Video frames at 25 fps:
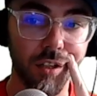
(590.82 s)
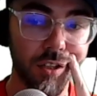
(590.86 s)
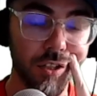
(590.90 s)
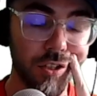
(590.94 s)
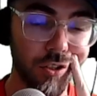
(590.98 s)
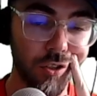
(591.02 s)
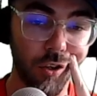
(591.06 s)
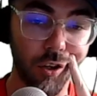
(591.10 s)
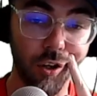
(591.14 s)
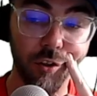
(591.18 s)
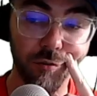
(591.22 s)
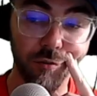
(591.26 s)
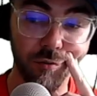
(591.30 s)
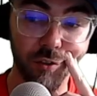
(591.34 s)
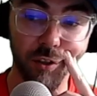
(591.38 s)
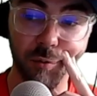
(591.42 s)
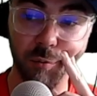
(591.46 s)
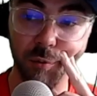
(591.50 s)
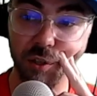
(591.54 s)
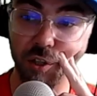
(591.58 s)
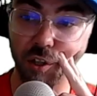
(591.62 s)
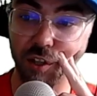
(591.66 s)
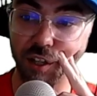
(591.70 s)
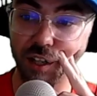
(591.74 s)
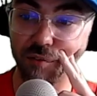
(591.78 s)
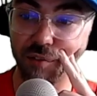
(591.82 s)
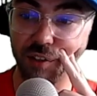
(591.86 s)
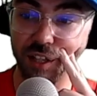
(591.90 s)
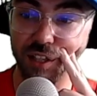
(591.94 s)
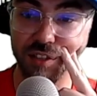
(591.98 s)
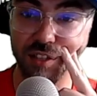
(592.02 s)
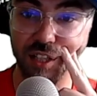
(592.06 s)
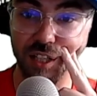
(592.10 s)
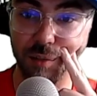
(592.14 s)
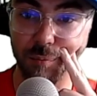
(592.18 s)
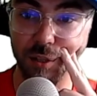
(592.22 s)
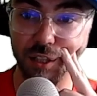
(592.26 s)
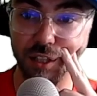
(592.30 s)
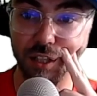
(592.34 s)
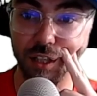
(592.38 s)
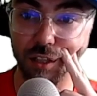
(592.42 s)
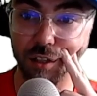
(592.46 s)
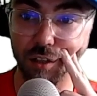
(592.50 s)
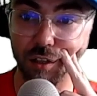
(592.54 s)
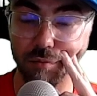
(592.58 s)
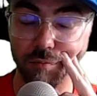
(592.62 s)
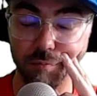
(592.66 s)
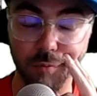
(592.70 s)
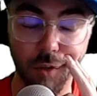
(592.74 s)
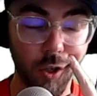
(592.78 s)
So hopefully we don't have that team again.
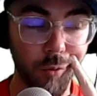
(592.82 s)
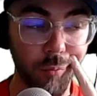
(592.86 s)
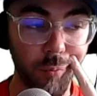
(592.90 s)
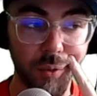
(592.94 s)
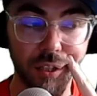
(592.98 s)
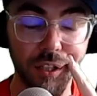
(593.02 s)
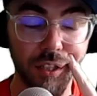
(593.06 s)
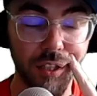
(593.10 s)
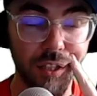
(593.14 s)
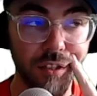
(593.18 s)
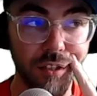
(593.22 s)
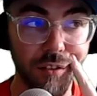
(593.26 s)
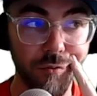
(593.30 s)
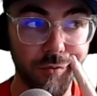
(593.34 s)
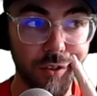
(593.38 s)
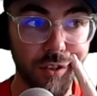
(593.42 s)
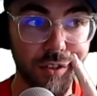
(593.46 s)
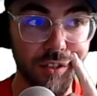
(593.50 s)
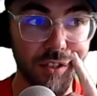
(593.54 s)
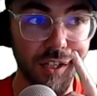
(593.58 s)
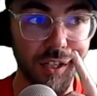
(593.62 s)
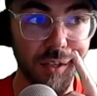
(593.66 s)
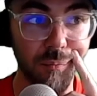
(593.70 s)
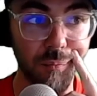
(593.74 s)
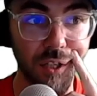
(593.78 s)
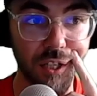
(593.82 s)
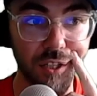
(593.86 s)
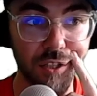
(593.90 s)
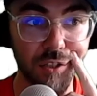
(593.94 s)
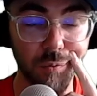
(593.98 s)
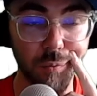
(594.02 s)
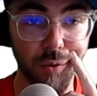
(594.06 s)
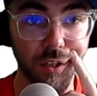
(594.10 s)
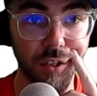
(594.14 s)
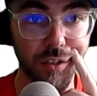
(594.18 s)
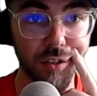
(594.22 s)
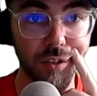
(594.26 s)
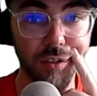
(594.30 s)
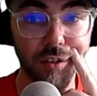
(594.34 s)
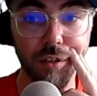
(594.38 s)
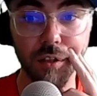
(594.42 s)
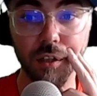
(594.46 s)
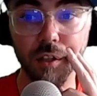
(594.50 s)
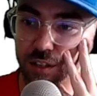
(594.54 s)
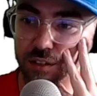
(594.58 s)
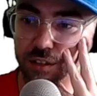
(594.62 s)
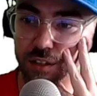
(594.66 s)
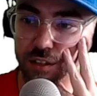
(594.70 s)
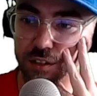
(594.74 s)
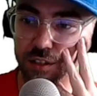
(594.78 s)
I hope we get a different team next week.
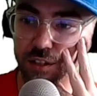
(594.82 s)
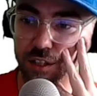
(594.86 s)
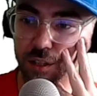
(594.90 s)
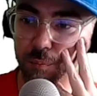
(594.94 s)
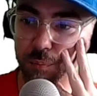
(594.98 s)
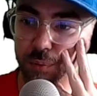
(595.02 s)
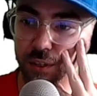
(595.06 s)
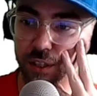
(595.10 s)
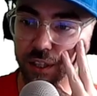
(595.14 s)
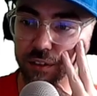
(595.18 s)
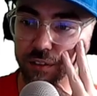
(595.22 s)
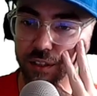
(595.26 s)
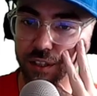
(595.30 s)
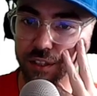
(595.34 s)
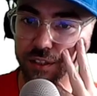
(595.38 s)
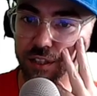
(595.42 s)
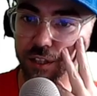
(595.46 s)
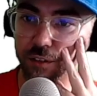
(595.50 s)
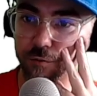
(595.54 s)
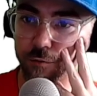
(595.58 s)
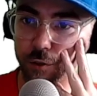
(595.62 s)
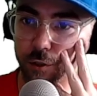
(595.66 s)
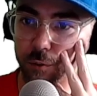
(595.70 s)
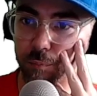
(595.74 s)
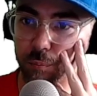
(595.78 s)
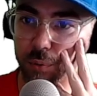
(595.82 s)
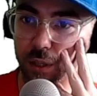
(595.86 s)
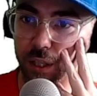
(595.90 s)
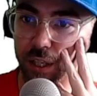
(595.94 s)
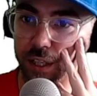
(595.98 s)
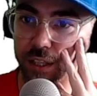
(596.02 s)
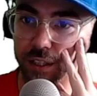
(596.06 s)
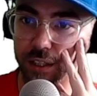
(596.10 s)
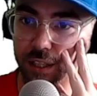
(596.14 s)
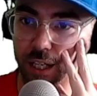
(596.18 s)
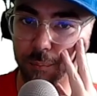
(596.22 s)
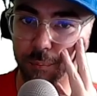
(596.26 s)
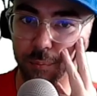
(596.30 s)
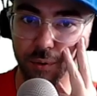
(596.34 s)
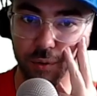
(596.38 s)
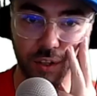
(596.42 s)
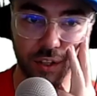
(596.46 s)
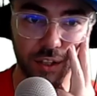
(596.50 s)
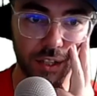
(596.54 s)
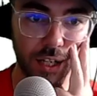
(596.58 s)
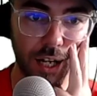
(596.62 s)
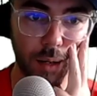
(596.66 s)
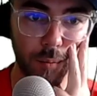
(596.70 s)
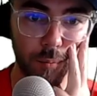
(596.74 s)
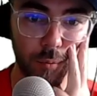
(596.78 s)
It's completely different playing up at the
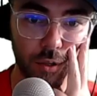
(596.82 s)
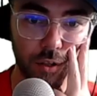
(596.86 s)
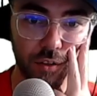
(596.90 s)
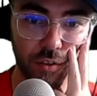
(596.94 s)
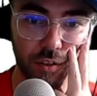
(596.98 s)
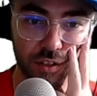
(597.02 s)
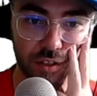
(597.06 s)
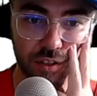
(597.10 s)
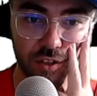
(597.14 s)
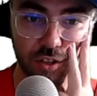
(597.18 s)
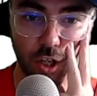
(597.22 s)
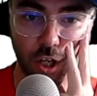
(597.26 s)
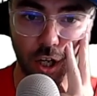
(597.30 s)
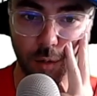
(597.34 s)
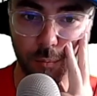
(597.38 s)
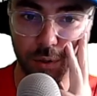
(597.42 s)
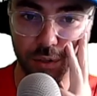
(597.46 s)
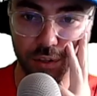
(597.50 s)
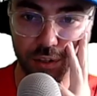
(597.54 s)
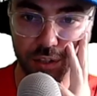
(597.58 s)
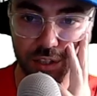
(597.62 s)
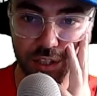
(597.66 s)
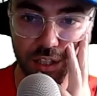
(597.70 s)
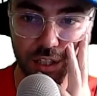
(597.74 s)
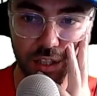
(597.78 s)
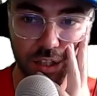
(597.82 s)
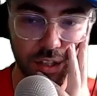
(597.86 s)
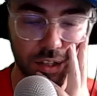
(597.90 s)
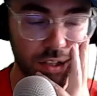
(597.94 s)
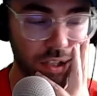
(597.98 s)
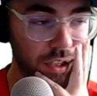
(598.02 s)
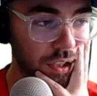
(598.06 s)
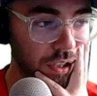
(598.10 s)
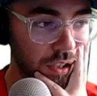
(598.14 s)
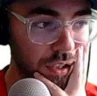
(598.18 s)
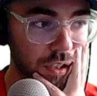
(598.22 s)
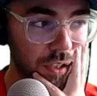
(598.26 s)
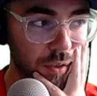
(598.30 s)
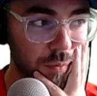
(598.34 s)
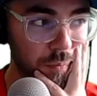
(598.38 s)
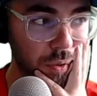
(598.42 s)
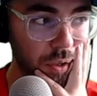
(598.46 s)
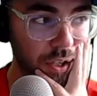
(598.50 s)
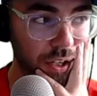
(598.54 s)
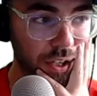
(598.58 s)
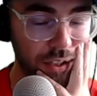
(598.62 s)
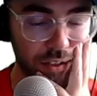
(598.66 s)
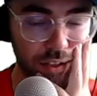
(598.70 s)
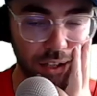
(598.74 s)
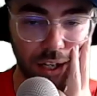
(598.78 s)
Gabba at this time of the year than it is
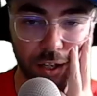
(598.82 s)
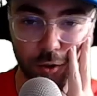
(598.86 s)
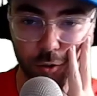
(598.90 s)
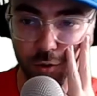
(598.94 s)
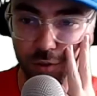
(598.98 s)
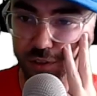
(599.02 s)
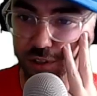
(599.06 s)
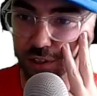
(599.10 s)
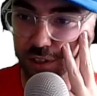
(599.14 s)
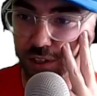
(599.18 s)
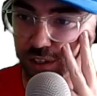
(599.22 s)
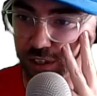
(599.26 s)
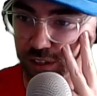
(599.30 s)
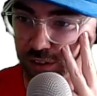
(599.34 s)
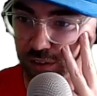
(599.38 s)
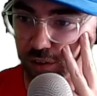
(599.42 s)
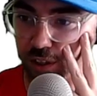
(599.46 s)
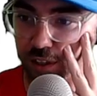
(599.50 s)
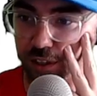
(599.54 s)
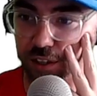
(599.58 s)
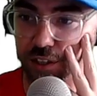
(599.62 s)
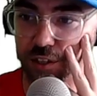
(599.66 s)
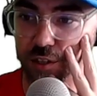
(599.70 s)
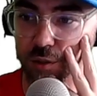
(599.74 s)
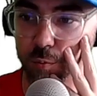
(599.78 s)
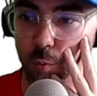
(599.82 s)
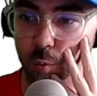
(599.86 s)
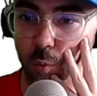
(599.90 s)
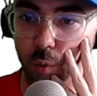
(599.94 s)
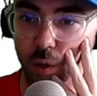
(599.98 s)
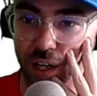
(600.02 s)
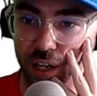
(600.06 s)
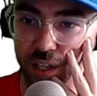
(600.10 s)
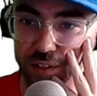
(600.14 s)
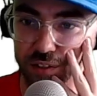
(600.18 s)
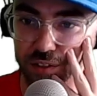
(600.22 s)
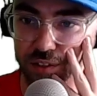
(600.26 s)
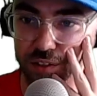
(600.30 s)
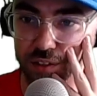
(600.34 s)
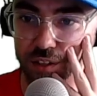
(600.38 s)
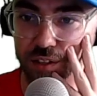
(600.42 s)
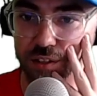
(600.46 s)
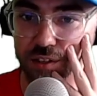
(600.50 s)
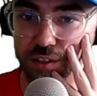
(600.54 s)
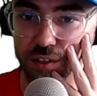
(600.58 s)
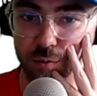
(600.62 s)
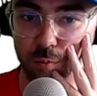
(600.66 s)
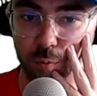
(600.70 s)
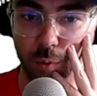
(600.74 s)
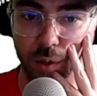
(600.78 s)
playing later in the year. Like, it's wet,
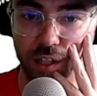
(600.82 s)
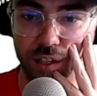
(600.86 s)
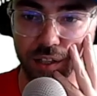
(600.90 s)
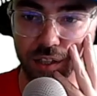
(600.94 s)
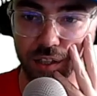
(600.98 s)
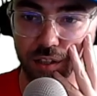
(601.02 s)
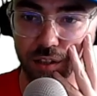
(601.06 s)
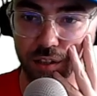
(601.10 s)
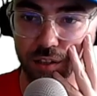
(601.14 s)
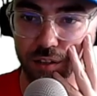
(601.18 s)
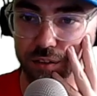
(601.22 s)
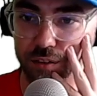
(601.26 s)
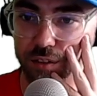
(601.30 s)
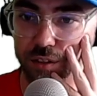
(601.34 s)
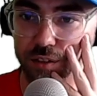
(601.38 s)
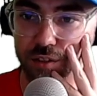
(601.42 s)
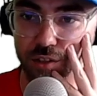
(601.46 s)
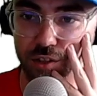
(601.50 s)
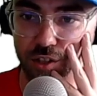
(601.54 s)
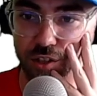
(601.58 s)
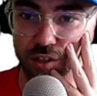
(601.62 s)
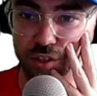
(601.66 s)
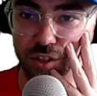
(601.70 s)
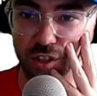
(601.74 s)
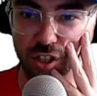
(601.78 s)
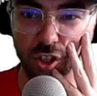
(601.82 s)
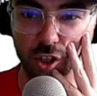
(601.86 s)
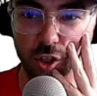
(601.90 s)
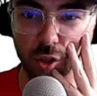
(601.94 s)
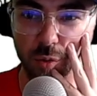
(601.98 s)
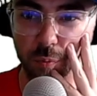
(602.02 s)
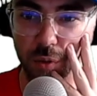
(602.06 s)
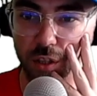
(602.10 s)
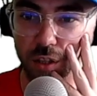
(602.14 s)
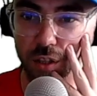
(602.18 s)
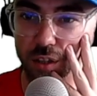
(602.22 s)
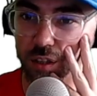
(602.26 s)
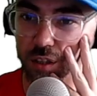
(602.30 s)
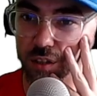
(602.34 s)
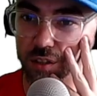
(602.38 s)
it's sweaty, it's just humid.